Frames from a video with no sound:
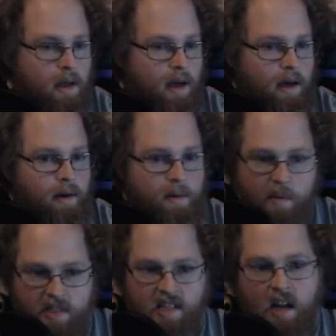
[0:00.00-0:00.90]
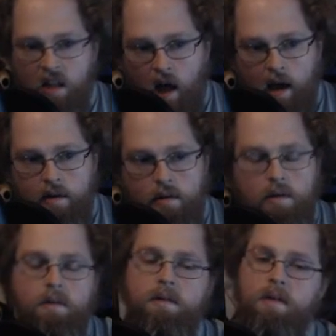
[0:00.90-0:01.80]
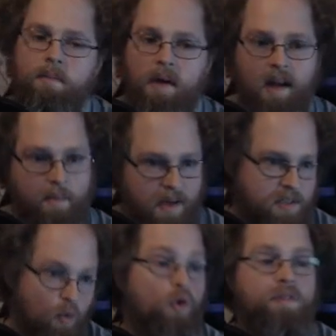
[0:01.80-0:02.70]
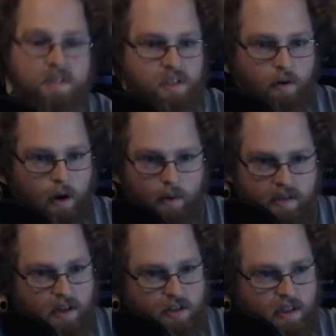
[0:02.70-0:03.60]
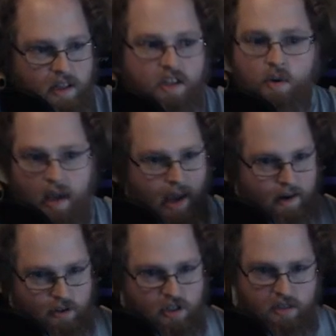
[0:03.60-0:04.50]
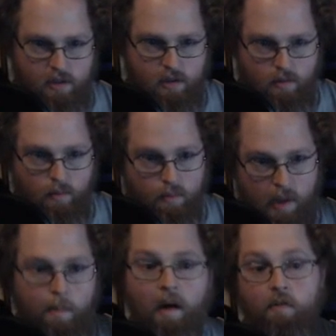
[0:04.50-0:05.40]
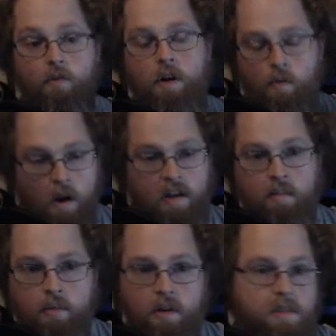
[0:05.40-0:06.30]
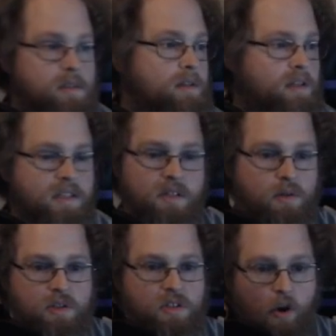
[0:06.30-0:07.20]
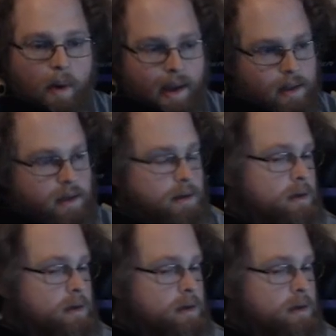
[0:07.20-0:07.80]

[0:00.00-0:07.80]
It's not a lot, but it's more than zero, essentially. Like, you can't just be buffering run inputs because it'll just go badly.